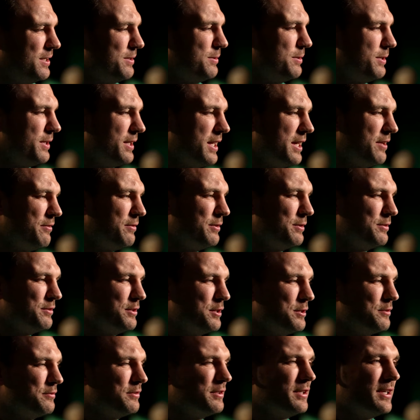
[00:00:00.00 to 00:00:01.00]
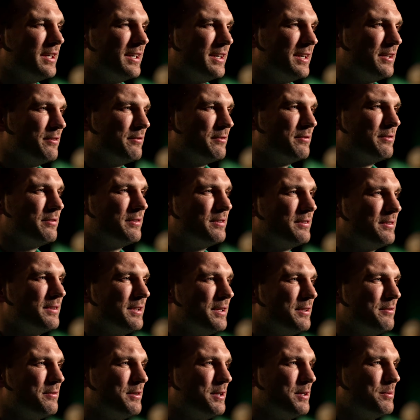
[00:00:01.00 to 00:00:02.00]
my nephews over there, they've
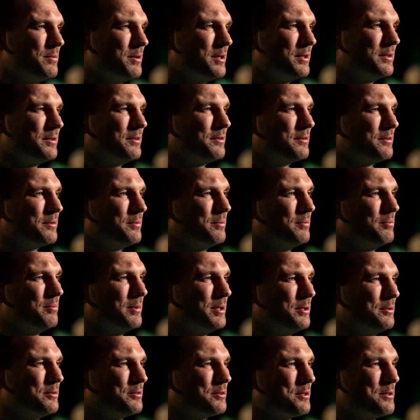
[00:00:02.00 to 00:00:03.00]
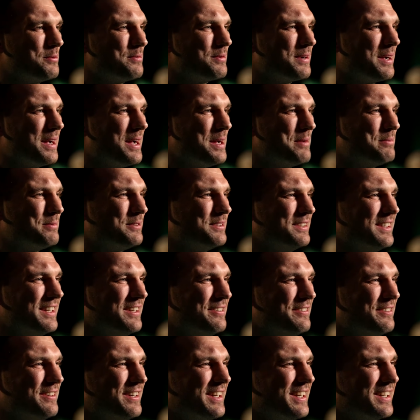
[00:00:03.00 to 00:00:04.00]
they've all bought the blue scrum caps and
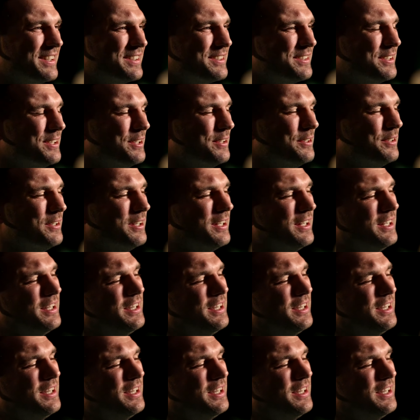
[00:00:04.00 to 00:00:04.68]
everything, so